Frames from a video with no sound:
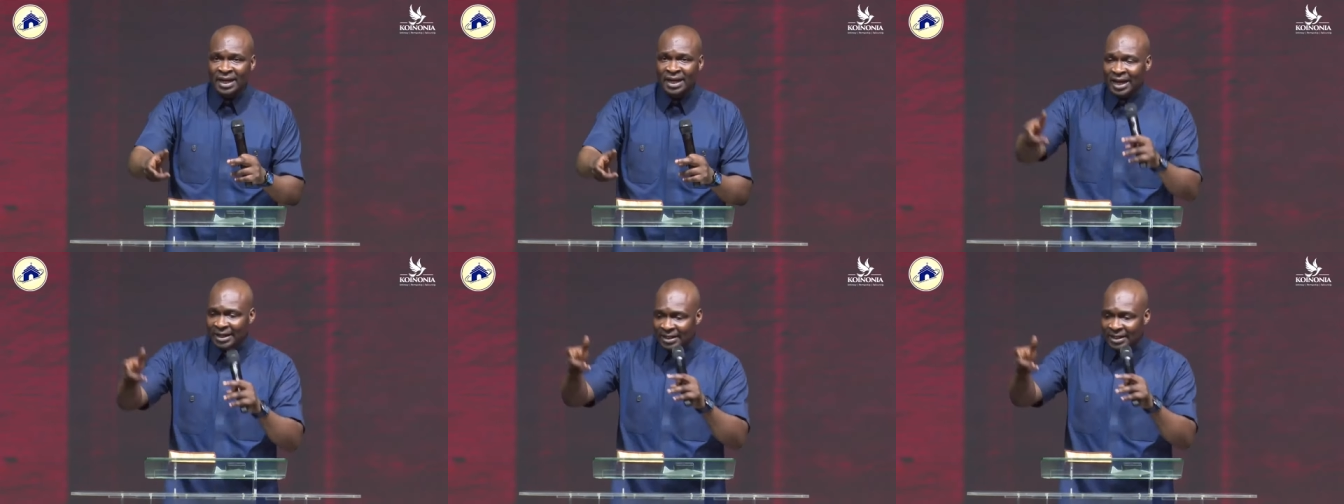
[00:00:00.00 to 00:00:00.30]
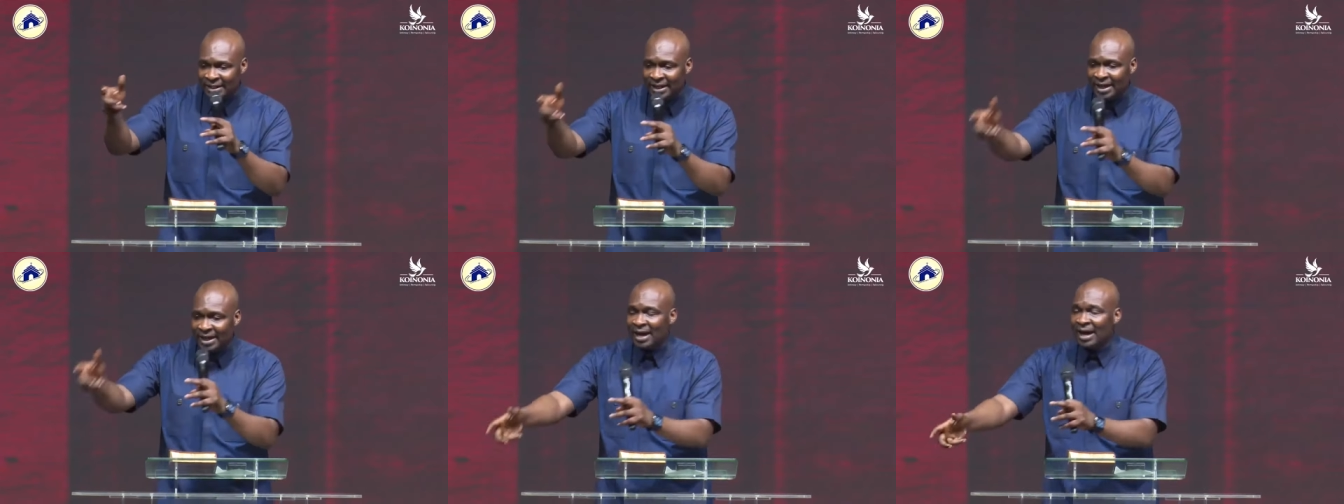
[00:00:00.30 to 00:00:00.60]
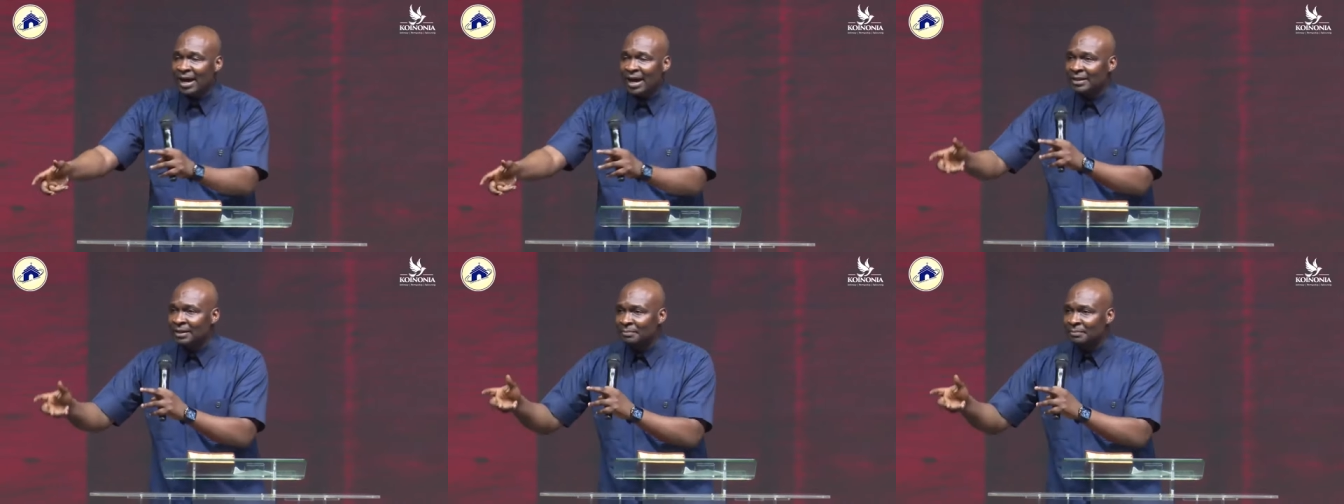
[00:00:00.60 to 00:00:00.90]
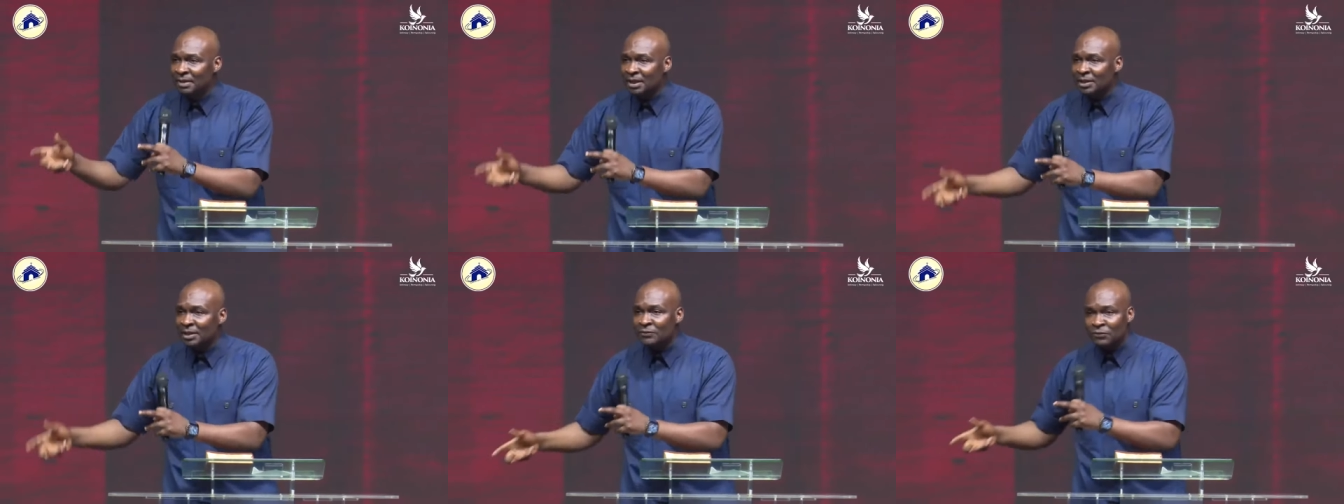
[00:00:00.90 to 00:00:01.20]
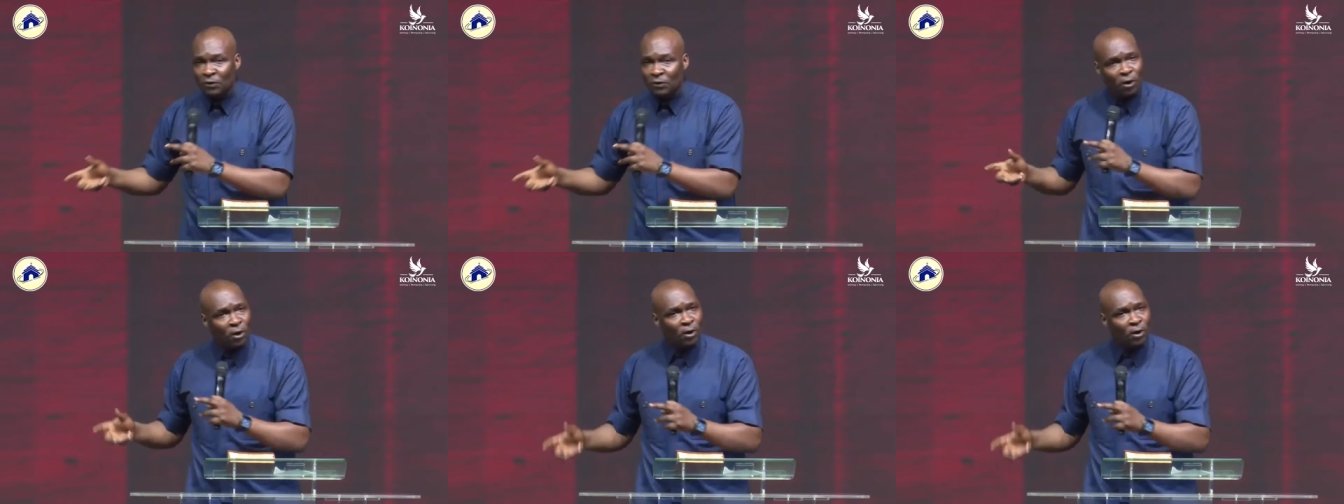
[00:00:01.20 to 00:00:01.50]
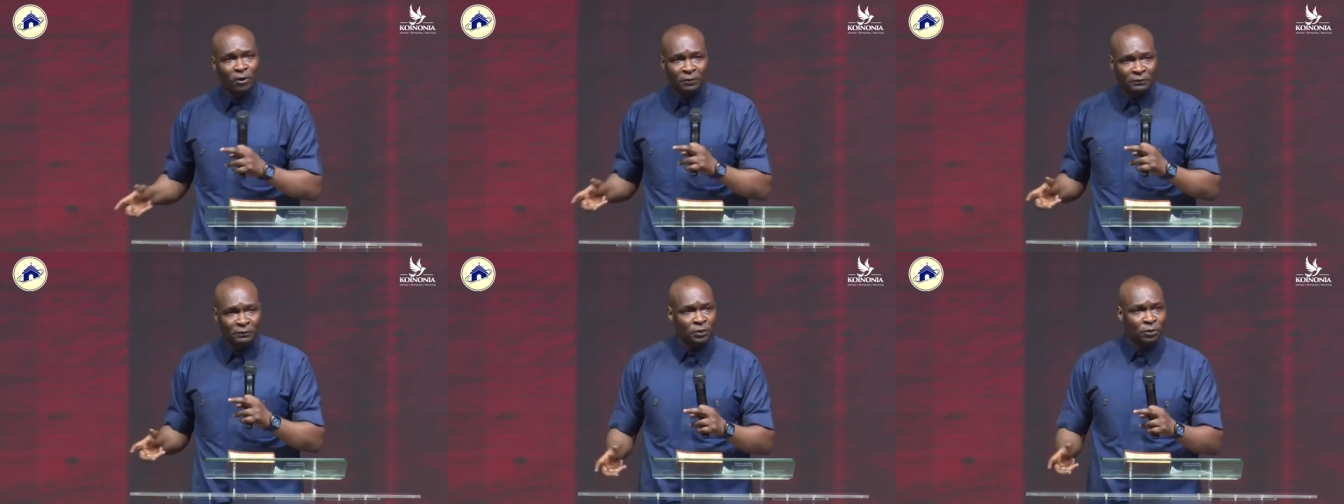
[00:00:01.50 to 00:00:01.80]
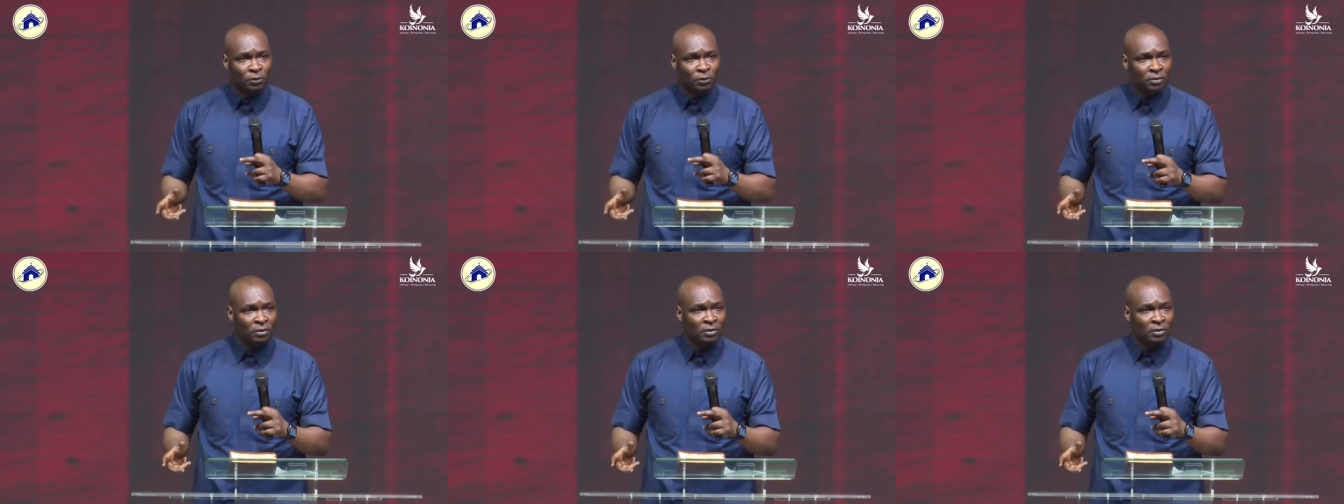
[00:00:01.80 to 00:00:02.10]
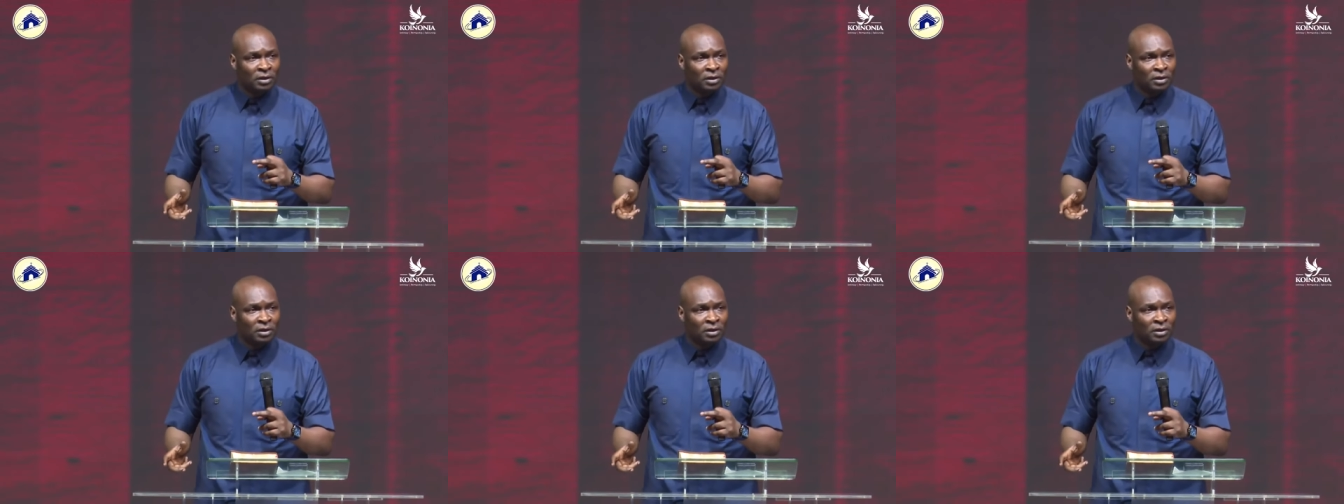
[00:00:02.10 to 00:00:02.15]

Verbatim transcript: And here are the meals for all of you.